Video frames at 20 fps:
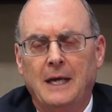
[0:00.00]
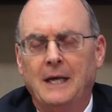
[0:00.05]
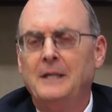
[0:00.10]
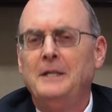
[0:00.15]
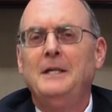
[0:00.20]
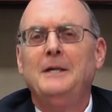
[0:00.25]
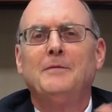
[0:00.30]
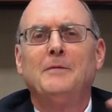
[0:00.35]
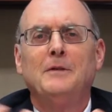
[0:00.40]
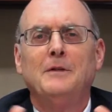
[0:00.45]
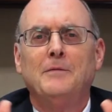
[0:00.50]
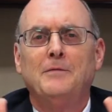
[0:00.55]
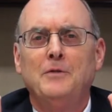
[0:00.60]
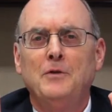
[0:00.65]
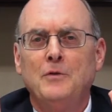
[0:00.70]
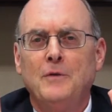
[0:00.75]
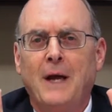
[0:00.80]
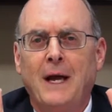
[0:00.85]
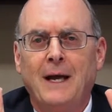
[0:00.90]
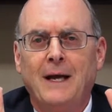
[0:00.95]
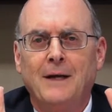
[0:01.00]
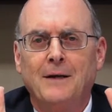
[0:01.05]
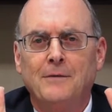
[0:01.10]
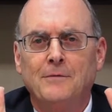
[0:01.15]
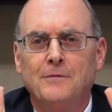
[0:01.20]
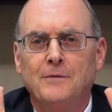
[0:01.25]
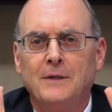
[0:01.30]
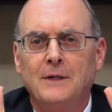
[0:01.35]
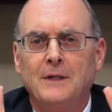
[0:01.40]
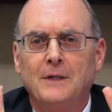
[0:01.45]
and even if you
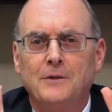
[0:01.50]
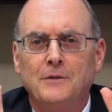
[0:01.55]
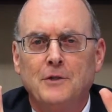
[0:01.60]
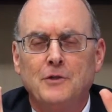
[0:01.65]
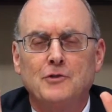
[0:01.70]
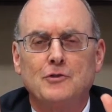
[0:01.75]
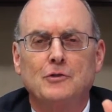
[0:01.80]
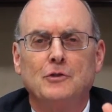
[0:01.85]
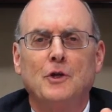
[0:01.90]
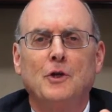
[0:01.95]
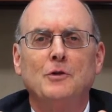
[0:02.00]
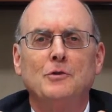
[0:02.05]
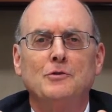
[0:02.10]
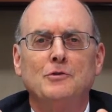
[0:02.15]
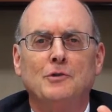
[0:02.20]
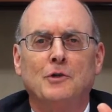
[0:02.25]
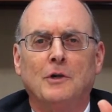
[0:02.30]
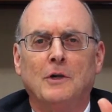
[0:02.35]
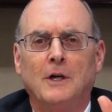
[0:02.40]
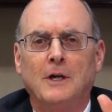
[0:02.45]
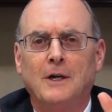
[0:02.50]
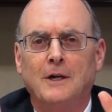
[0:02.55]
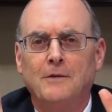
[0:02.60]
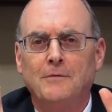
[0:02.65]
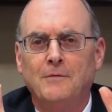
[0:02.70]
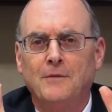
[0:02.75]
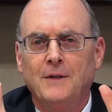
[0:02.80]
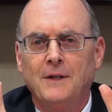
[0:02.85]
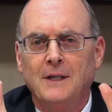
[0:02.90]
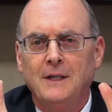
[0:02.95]
have disclosure
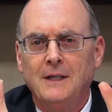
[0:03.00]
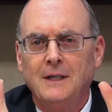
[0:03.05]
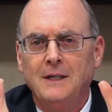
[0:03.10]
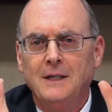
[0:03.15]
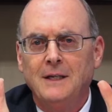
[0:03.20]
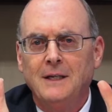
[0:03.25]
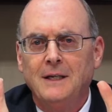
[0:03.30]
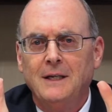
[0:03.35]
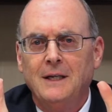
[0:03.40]
of the